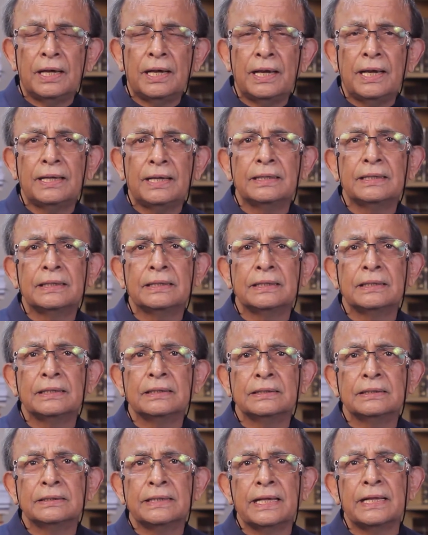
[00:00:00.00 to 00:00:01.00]
And
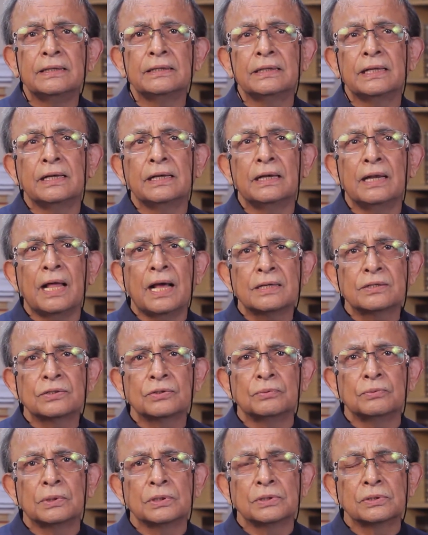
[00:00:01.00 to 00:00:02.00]
then the
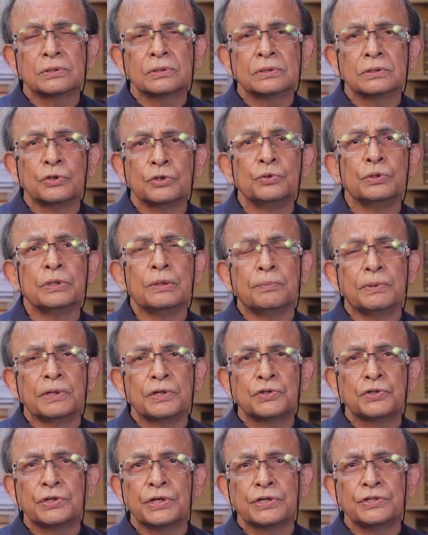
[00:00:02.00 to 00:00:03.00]
last was, during the
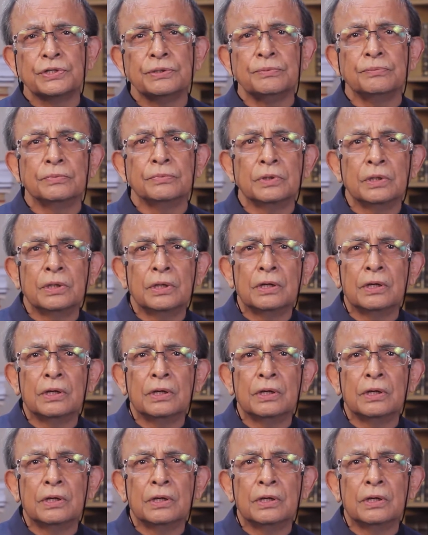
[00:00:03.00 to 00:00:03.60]
British regime,